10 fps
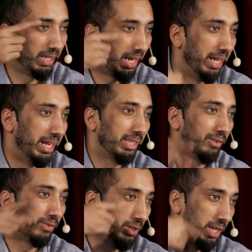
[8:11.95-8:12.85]
the ayat
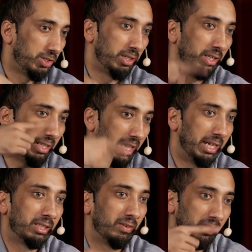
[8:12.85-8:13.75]
of creation and the
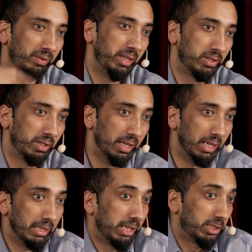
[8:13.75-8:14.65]
ayat of revelation.
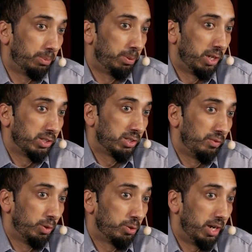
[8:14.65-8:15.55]
That's the process
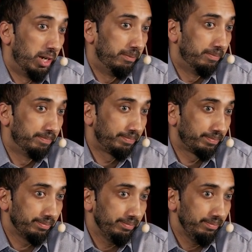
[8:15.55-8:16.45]
of the Quran.
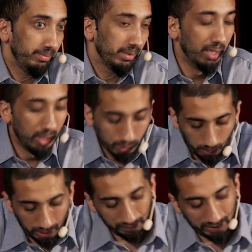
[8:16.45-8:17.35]
So
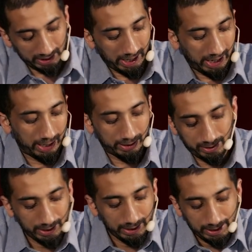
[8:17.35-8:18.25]
one of these
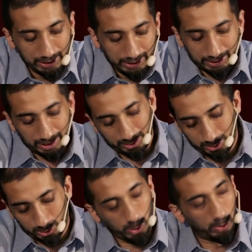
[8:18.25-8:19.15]
ayat that
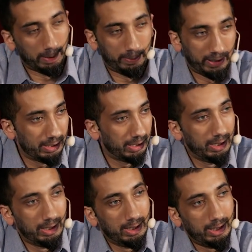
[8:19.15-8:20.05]
is so epic
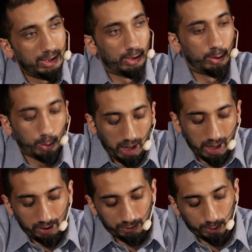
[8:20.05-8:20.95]
is the
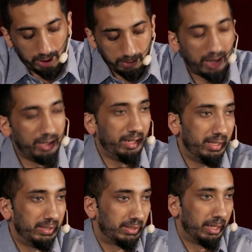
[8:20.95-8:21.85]
dua of Sulaiman
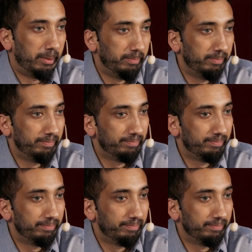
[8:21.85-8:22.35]
alayhi salam.